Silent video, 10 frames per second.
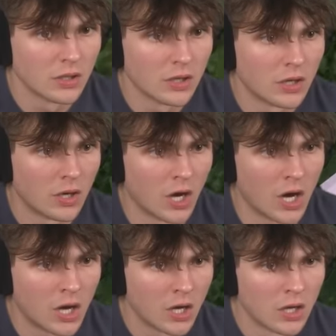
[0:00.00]

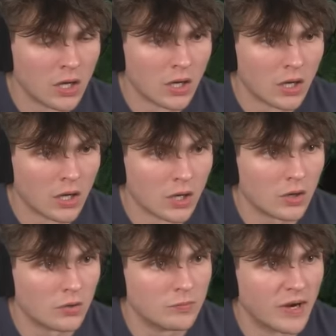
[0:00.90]
Oh!
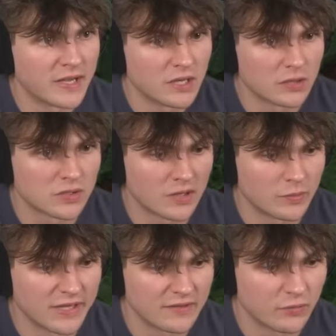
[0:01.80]
Oh my. Okay, we
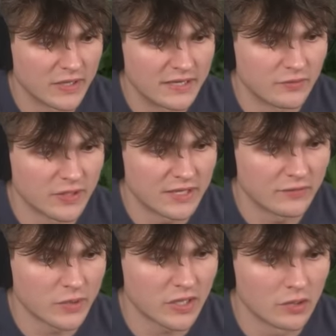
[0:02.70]
leave, we leave, we leave,
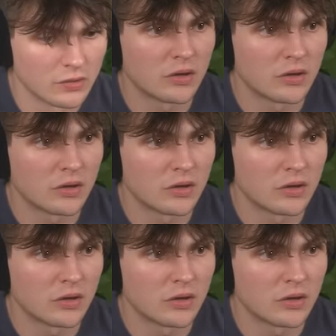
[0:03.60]
we go.